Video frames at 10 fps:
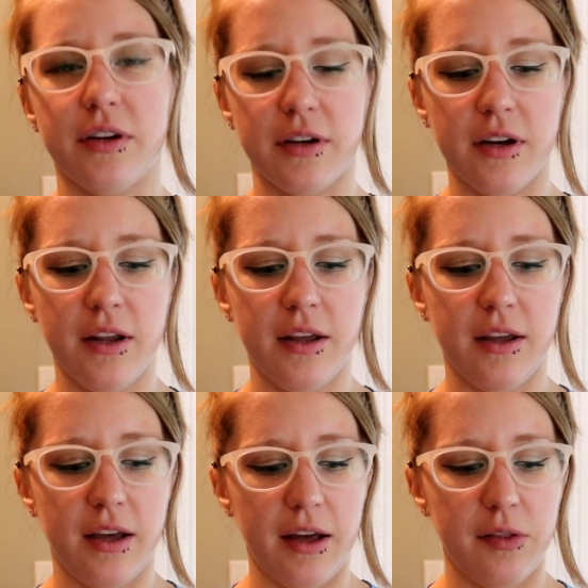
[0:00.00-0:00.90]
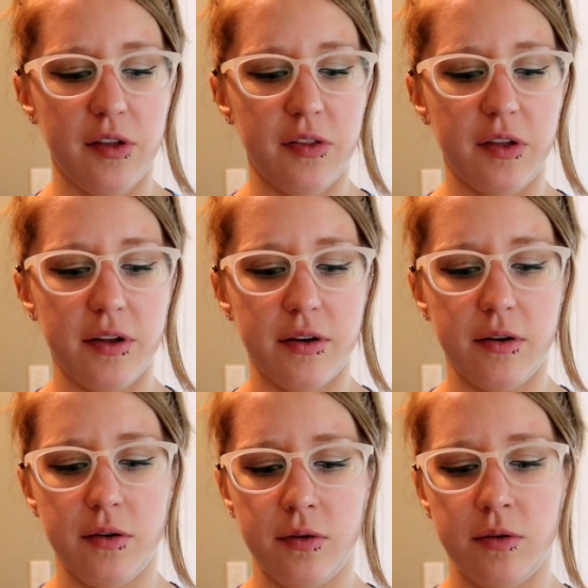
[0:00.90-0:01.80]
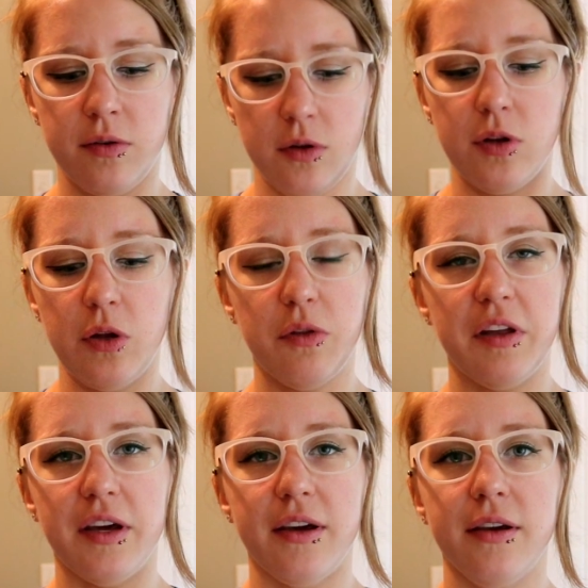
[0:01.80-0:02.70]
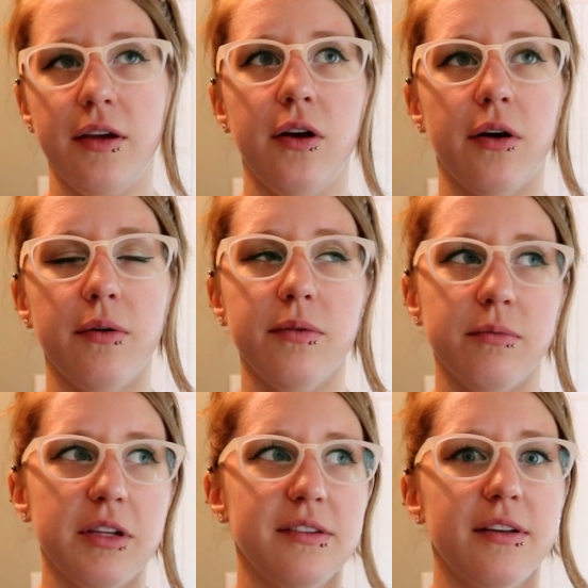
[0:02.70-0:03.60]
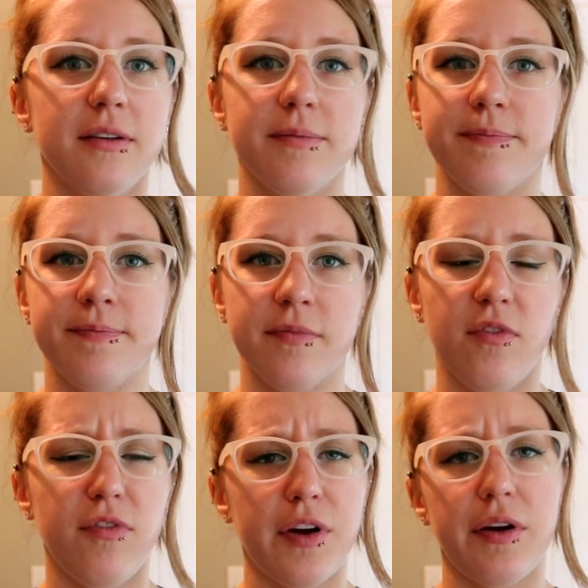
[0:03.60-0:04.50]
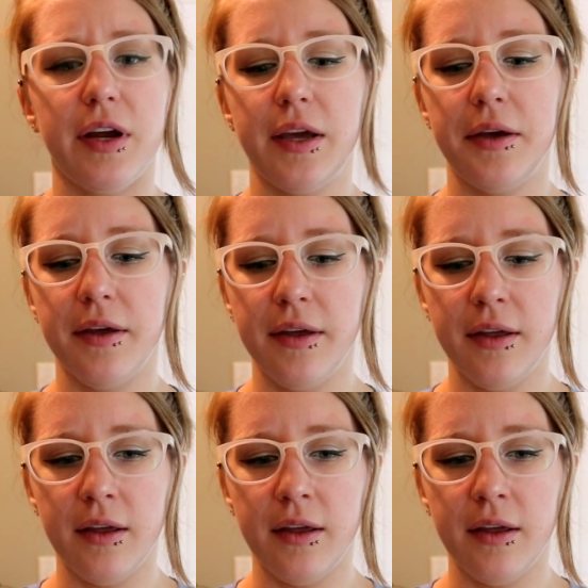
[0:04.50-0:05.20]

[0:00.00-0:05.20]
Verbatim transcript: And I think that clothing, you know, it's a very